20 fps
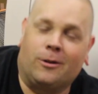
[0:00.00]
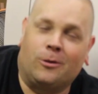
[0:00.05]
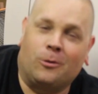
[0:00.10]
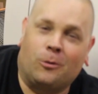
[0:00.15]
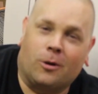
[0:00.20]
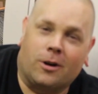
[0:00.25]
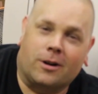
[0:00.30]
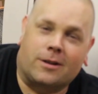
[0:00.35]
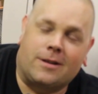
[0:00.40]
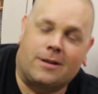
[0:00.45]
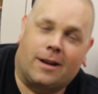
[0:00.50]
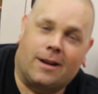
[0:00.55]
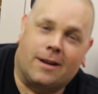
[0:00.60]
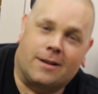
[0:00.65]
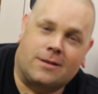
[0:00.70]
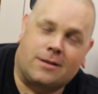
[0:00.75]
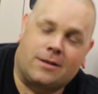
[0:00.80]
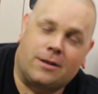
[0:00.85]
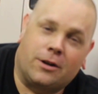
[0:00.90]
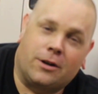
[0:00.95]
Worked
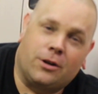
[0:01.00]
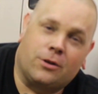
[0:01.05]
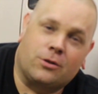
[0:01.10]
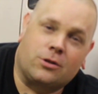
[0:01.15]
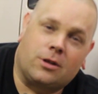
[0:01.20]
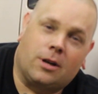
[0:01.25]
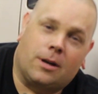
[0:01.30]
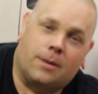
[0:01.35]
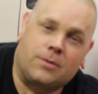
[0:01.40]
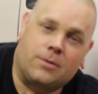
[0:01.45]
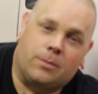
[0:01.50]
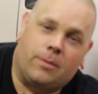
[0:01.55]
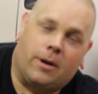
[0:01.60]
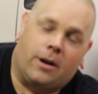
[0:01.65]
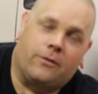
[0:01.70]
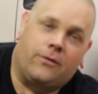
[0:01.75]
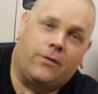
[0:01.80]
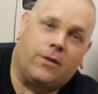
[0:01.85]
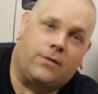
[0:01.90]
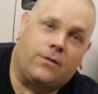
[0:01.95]
at stereo shops
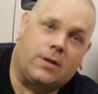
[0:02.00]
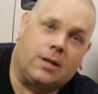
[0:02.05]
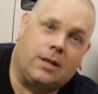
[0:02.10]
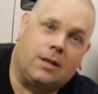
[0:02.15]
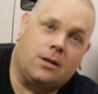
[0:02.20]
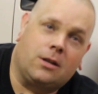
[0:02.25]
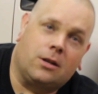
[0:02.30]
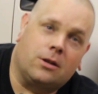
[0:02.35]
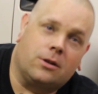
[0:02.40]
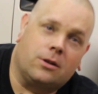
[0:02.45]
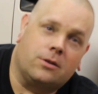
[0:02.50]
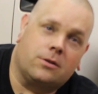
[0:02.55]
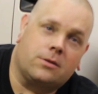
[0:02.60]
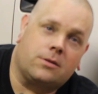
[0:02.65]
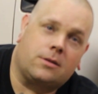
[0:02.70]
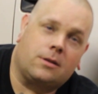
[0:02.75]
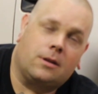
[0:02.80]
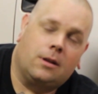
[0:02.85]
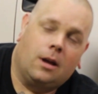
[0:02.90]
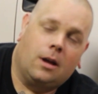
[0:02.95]
about 15
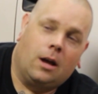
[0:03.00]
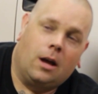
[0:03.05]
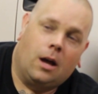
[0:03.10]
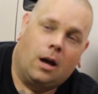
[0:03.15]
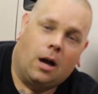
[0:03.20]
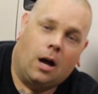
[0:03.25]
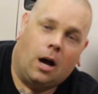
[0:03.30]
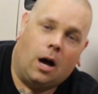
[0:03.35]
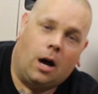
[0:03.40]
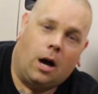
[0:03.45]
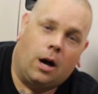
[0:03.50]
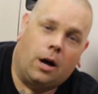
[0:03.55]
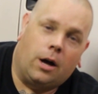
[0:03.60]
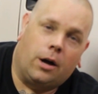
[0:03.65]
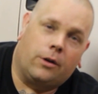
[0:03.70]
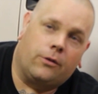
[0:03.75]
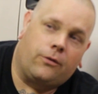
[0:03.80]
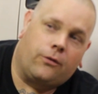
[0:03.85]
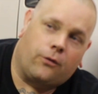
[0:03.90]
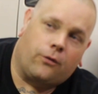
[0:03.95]
years.
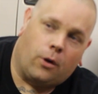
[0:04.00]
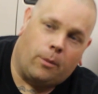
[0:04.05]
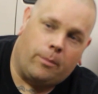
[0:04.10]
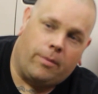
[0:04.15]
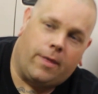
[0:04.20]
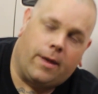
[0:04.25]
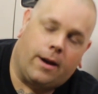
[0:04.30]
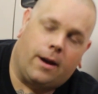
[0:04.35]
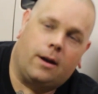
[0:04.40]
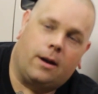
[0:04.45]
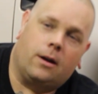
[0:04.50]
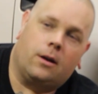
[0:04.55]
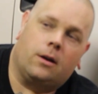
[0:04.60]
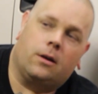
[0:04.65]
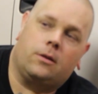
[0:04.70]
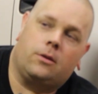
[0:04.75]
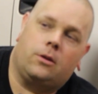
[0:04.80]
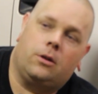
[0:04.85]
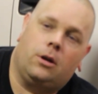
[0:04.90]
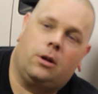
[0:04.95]
From
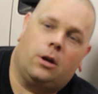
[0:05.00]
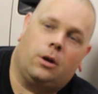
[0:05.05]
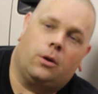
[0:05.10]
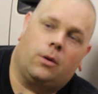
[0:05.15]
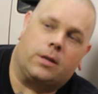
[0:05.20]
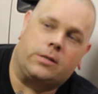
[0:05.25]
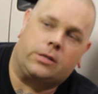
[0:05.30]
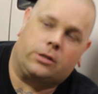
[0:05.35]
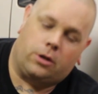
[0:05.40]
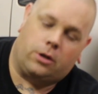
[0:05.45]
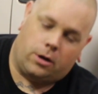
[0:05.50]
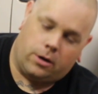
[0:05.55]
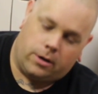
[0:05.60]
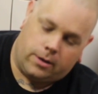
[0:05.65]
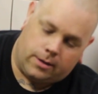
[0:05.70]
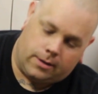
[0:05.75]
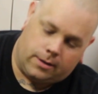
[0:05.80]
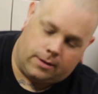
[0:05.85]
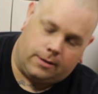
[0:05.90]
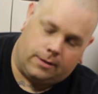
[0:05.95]
there, you know, I
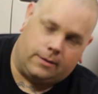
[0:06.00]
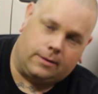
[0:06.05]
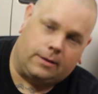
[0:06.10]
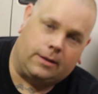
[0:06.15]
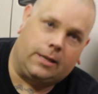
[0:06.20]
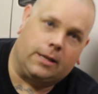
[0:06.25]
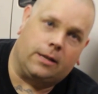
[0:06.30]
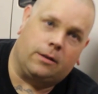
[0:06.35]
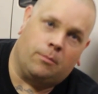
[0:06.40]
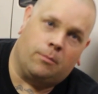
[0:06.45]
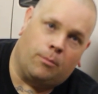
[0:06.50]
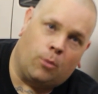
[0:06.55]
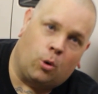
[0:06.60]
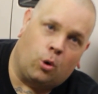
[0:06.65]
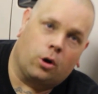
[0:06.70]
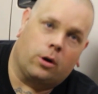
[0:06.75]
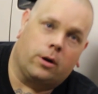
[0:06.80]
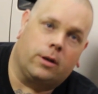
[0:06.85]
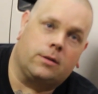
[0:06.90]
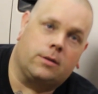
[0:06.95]
started getting
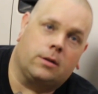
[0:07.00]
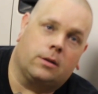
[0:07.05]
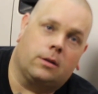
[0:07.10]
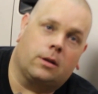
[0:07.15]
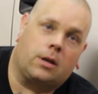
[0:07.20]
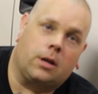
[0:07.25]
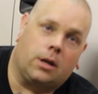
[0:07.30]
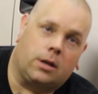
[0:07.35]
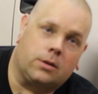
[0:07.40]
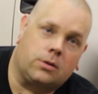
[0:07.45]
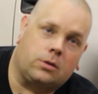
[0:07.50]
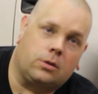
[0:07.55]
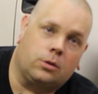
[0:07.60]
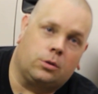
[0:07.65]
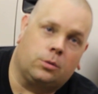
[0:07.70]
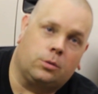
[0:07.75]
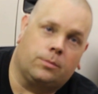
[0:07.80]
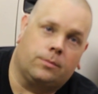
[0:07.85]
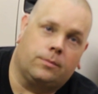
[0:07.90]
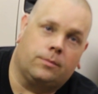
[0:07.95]
more into the
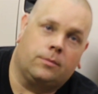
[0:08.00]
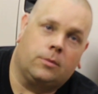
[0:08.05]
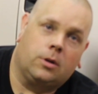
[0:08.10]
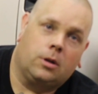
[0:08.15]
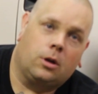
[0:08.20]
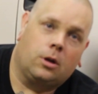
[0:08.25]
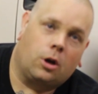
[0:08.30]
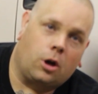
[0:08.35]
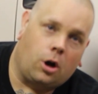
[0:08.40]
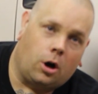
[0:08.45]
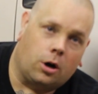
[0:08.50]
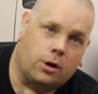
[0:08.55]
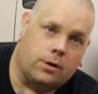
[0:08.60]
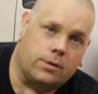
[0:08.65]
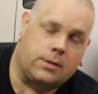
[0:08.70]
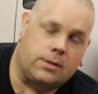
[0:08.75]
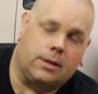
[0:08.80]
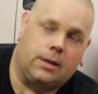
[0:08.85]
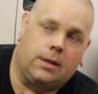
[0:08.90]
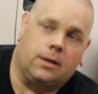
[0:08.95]
custom car
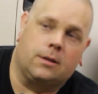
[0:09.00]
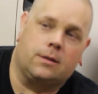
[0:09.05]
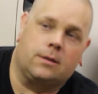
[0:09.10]
scene and